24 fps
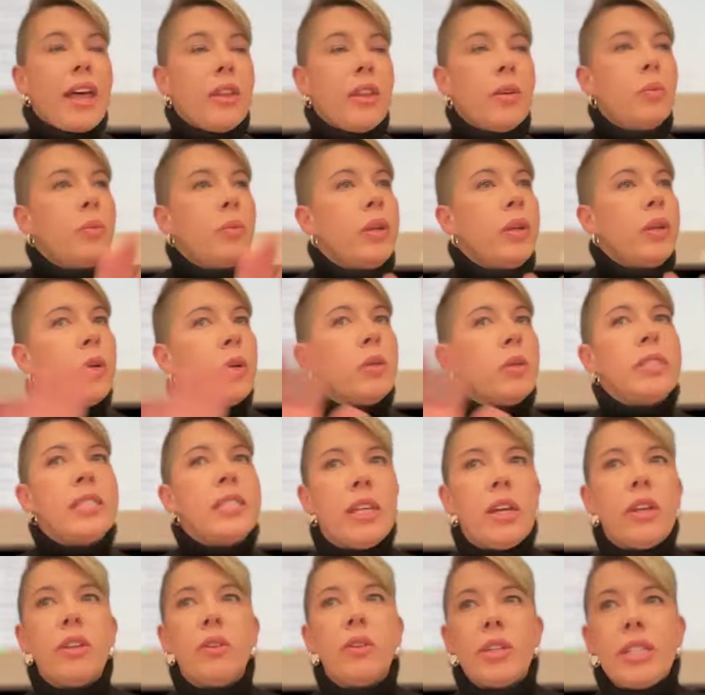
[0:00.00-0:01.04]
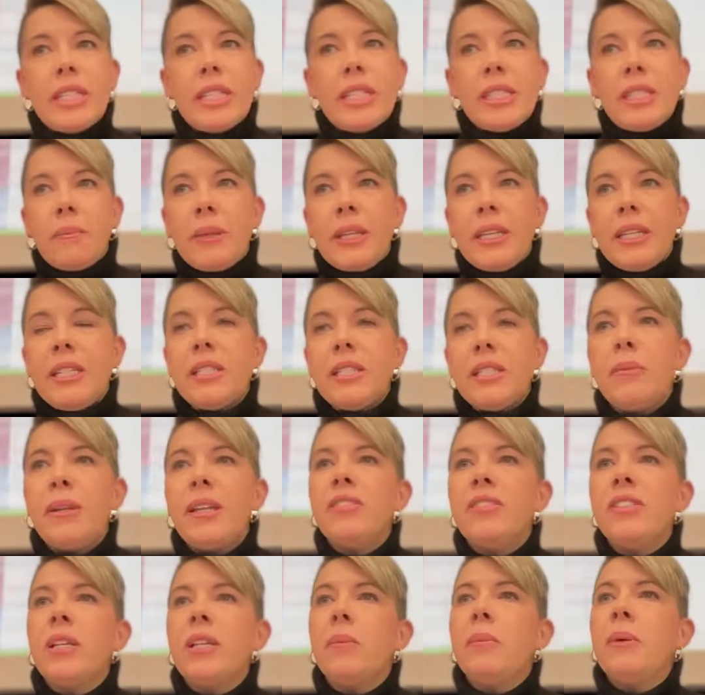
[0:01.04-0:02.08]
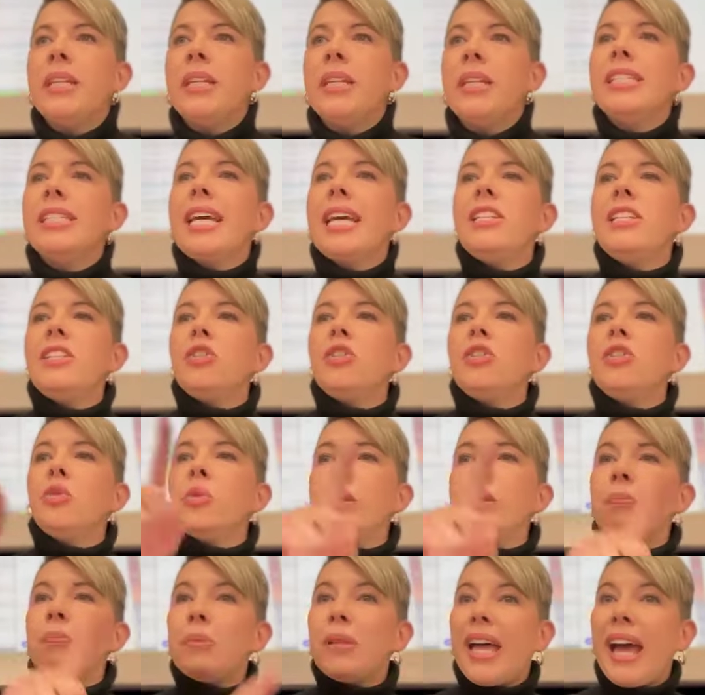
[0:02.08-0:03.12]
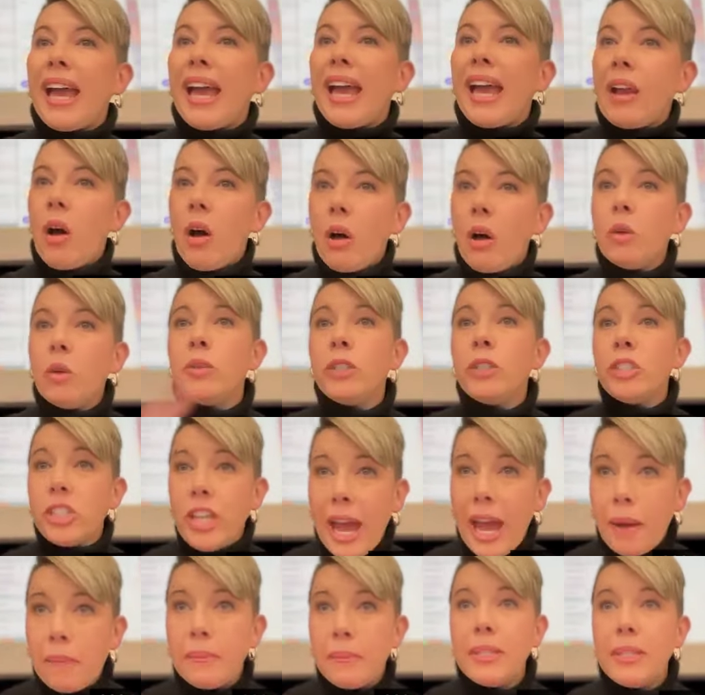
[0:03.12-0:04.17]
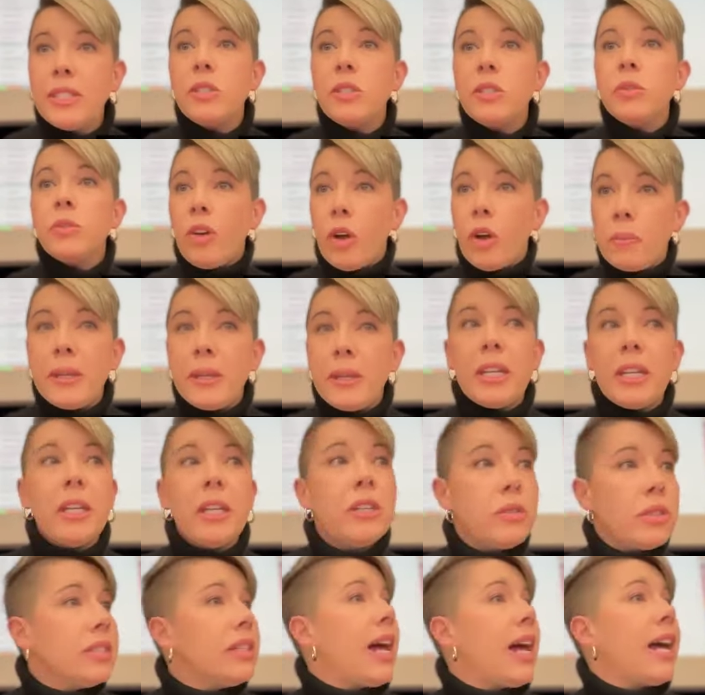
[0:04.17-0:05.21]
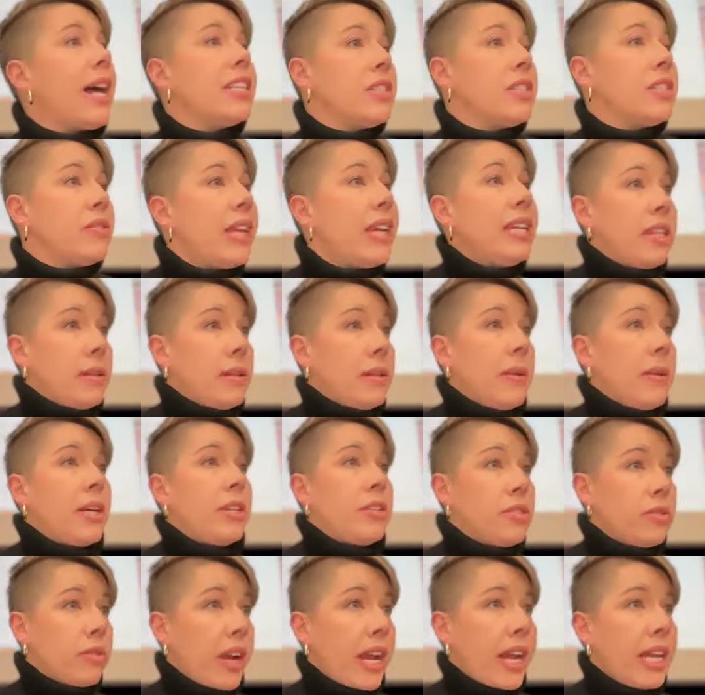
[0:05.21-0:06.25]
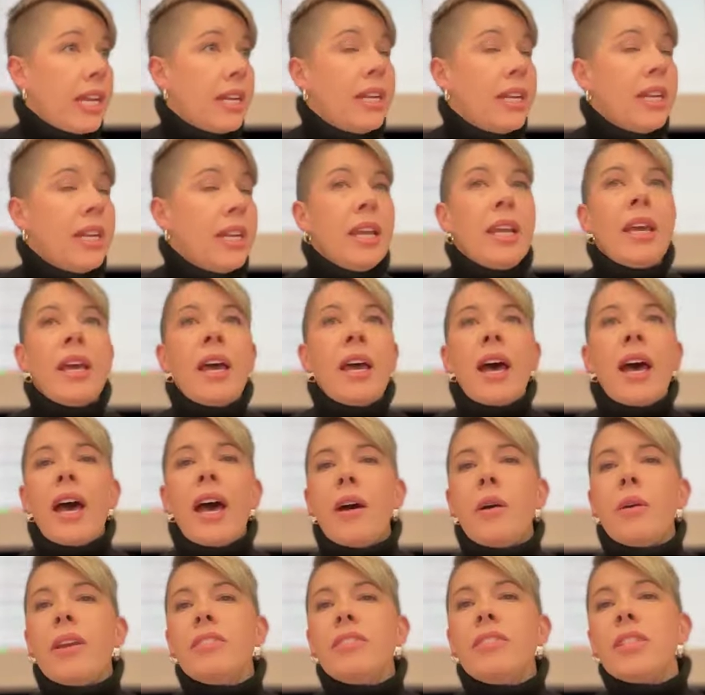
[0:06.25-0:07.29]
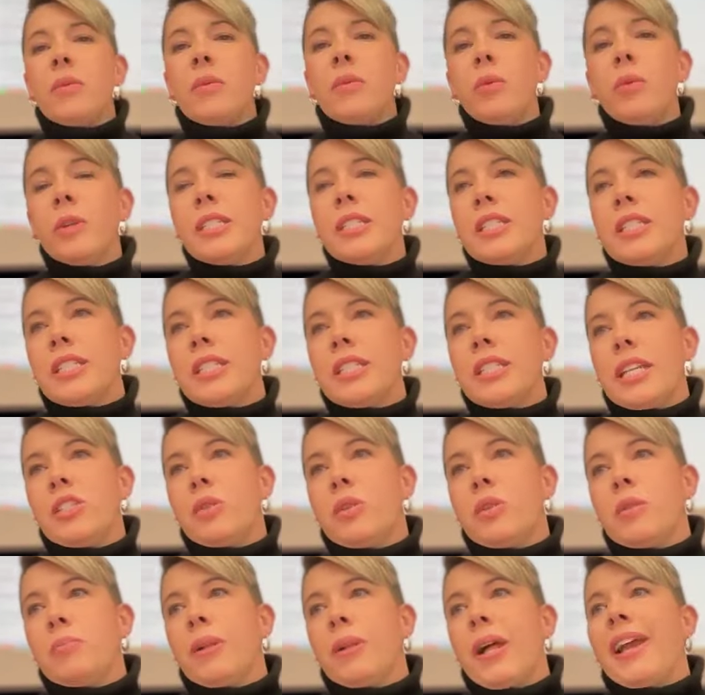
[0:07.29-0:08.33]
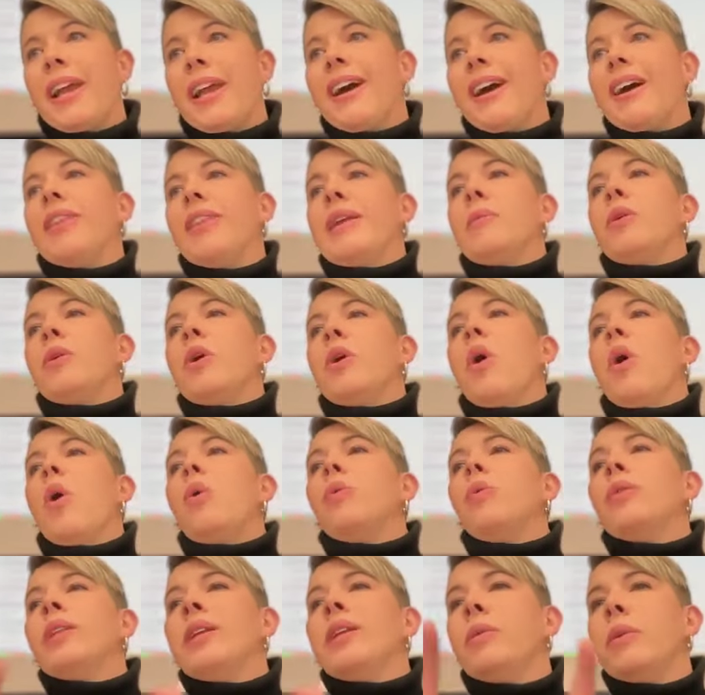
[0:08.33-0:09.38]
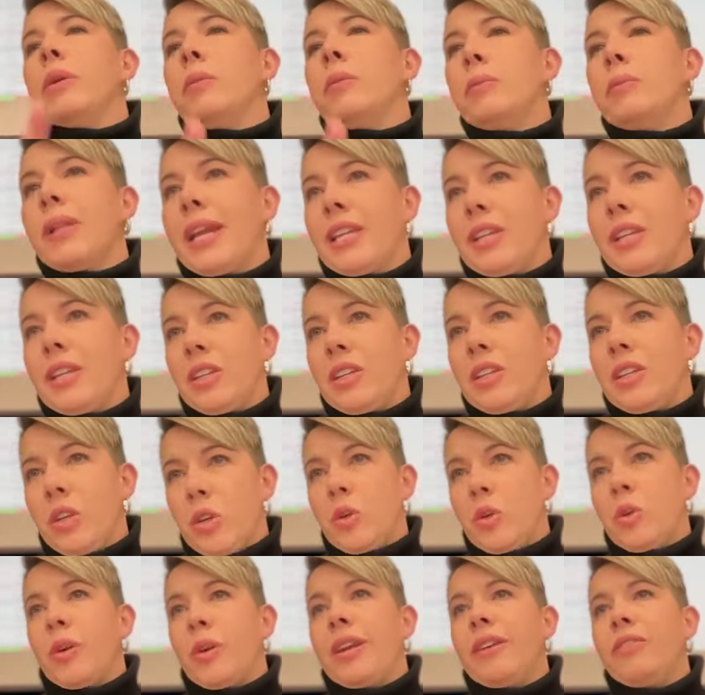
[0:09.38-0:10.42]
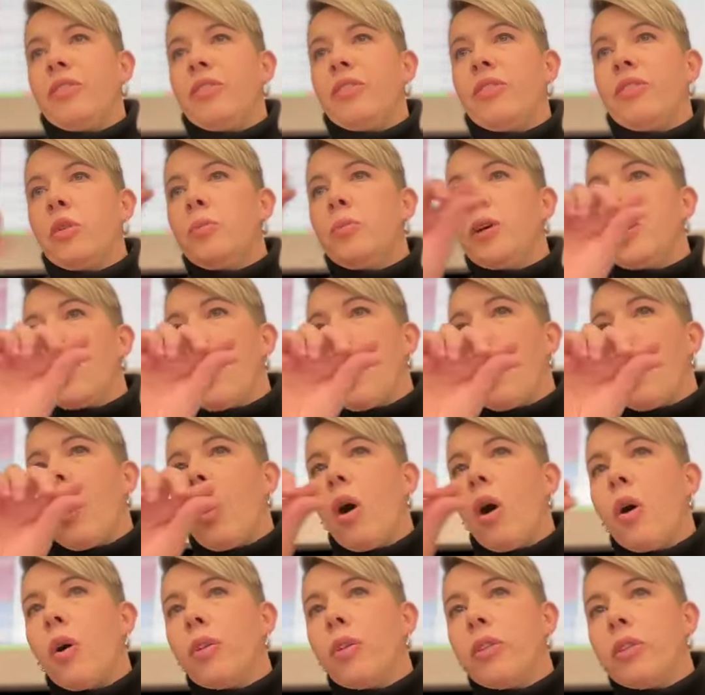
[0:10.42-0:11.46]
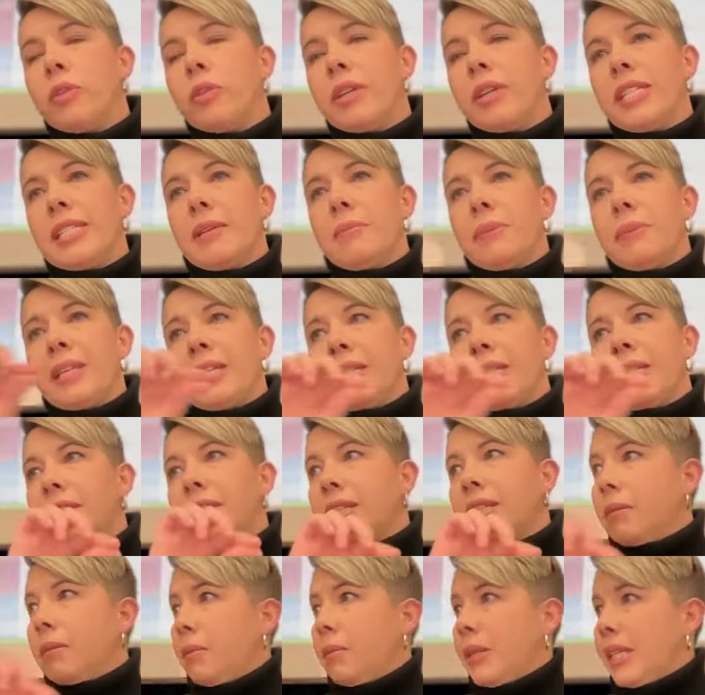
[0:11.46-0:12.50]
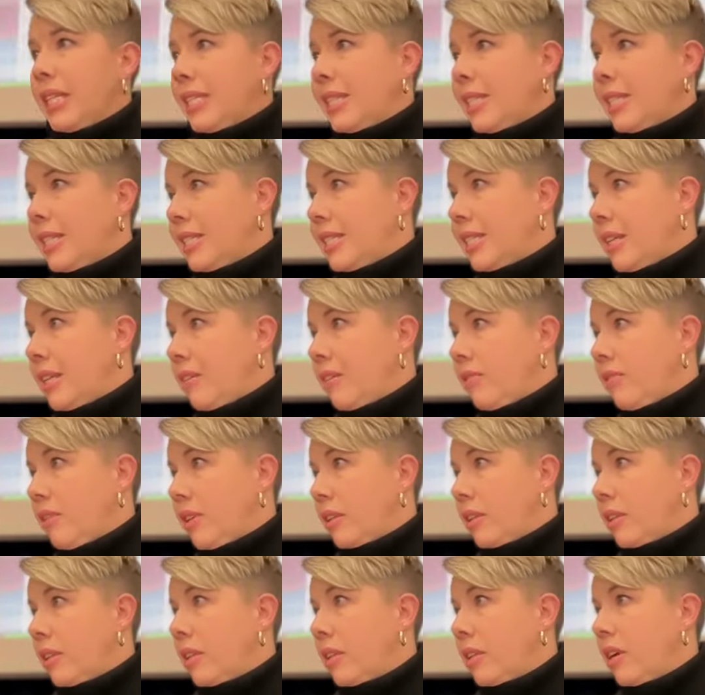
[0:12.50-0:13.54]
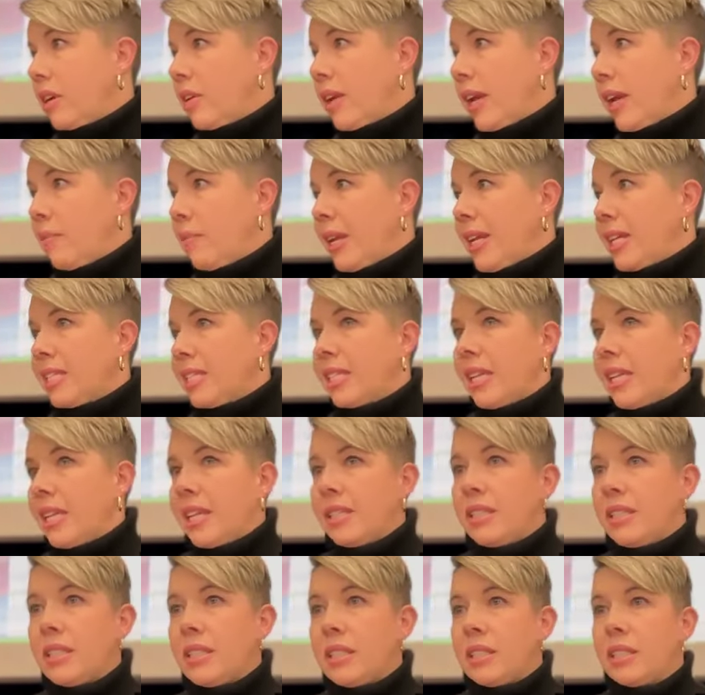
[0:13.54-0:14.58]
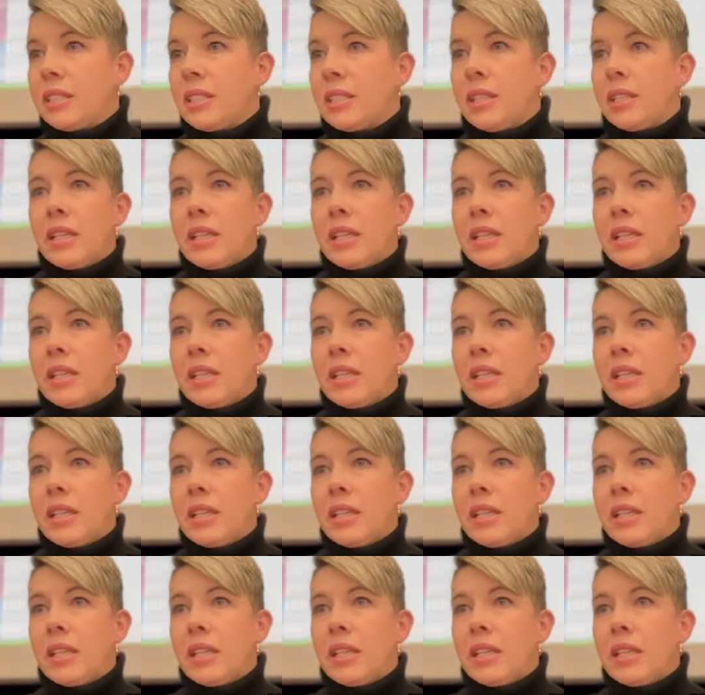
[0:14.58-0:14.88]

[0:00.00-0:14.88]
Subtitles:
we won't see all the recipients, but if someone decides to reply all, which happens, we've all been on those classified emails, right? If someone decides to reply all, they will only reply to you if you put all the recipients in the BCC field. Okay, makes sense?